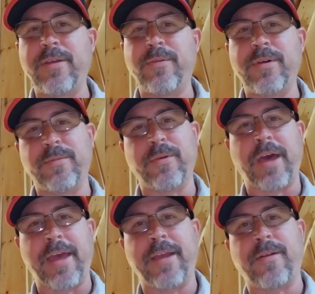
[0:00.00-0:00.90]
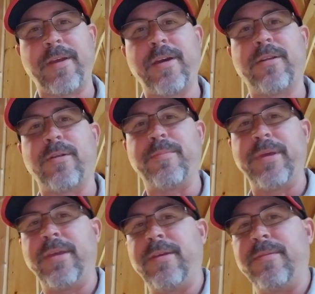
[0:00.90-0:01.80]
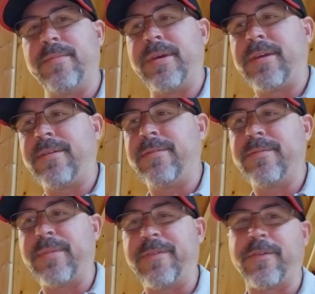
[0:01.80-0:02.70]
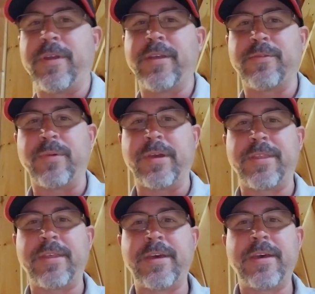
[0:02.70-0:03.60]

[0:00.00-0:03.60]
wouldn't want to hang around or be friends with,